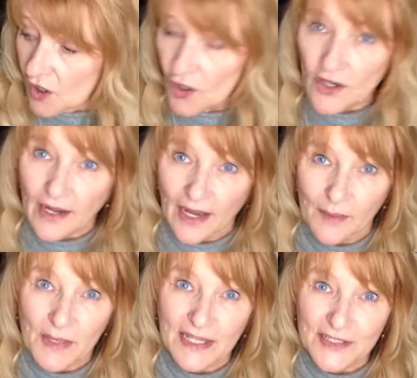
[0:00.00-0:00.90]
Her
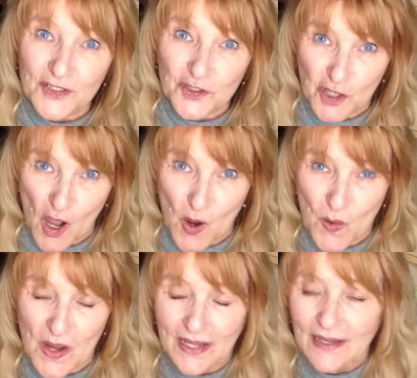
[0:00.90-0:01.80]
name is Jo.
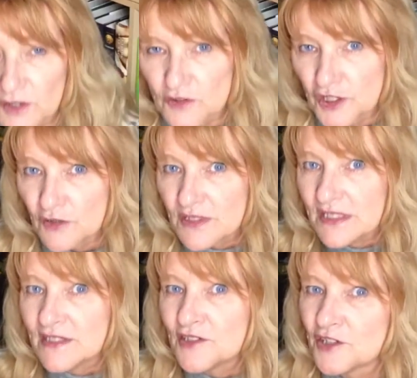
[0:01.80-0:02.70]
So
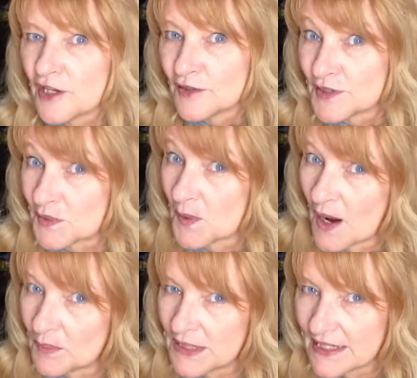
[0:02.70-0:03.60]
Josie and Jo
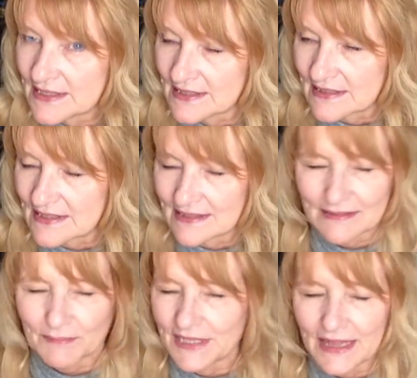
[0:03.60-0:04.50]
swap places,
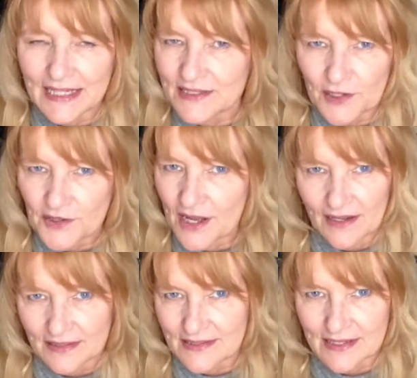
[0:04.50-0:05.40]
but things are
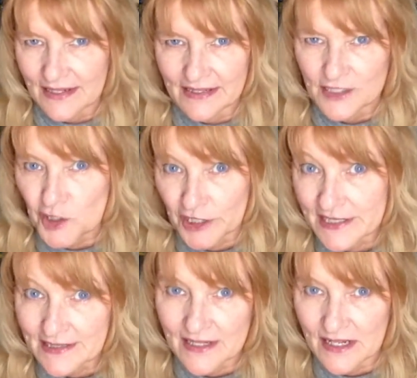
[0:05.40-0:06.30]
not as they initially
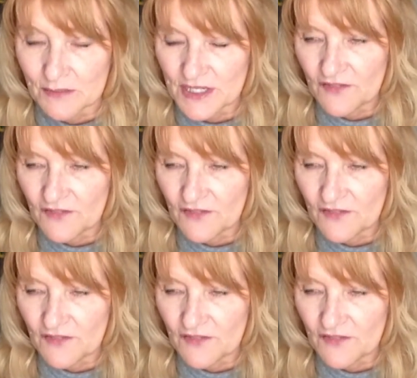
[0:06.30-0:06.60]
seemed.